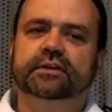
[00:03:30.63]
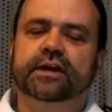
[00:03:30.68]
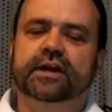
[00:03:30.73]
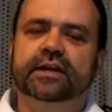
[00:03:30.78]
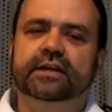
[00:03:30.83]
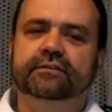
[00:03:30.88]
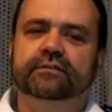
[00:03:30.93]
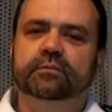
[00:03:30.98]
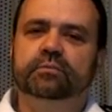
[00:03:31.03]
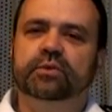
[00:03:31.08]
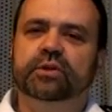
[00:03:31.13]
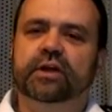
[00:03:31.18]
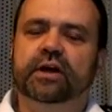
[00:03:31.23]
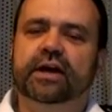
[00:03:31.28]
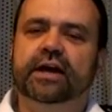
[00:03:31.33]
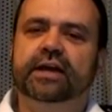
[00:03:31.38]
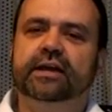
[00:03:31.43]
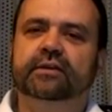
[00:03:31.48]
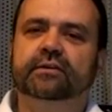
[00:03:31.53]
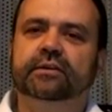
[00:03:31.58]
kind of
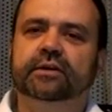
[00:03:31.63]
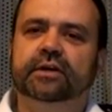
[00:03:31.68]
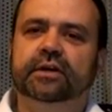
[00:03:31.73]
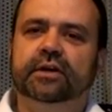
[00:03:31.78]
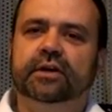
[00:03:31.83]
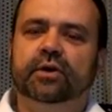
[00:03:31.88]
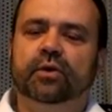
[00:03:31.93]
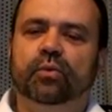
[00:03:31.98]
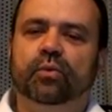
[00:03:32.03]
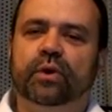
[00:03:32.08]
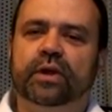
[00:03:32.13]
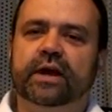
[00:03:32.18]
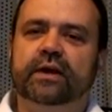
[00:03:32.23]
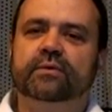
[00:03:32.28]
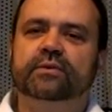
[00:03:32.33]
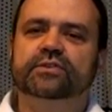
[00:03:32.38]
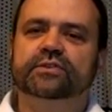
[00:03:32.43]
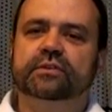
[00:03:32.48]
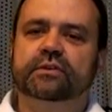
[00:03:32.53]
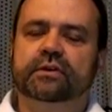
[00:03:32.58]
applying what
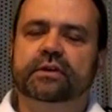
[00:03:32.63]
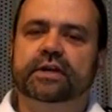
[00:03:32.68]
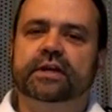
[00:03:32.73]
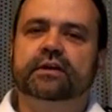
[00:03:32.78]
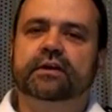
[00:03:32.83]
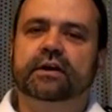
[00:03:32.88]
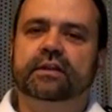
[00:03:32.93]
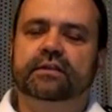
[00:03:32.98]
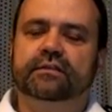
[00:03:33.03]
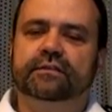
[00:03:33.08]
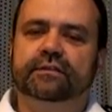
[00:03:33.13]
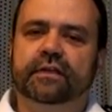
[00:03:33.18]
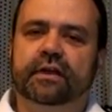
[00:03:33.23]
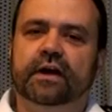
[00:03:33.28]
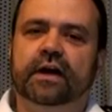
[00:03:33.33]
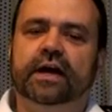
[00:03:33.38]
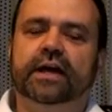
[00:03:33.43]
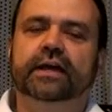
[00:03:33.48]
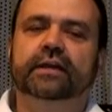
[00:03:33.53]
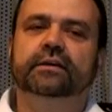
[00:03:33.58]
I was learning on the
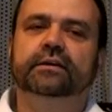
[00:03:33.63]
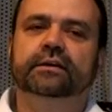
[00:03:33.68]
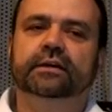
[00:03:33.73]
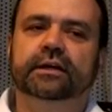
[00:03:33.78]
fly,